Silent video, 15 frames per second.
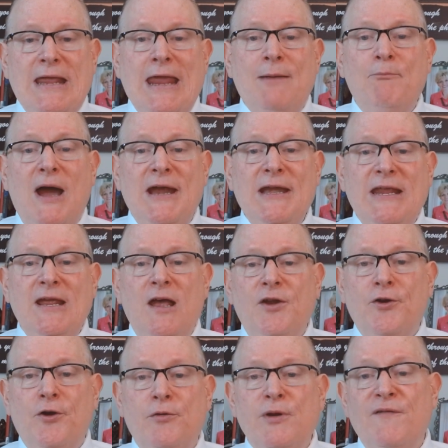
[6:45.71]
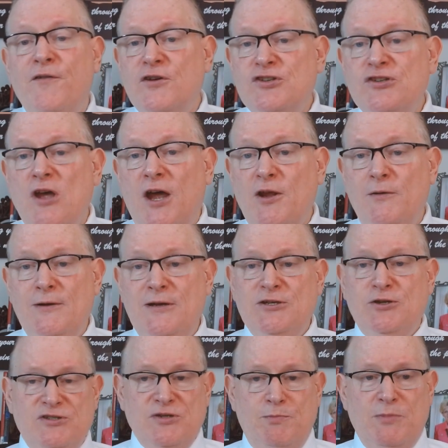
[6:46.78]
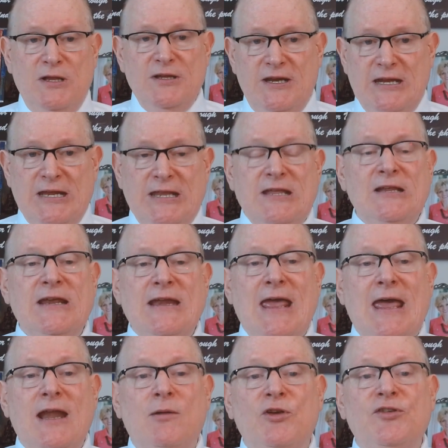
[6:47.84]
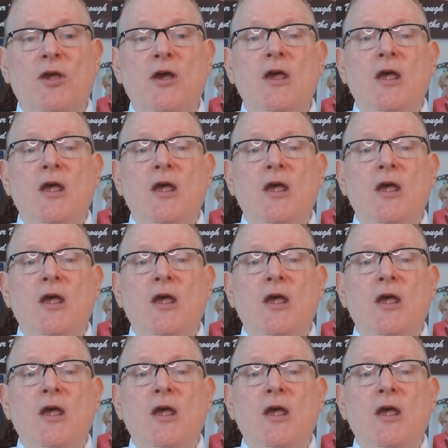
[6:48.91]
a mighty hunter refers not only to his ability in killing animals,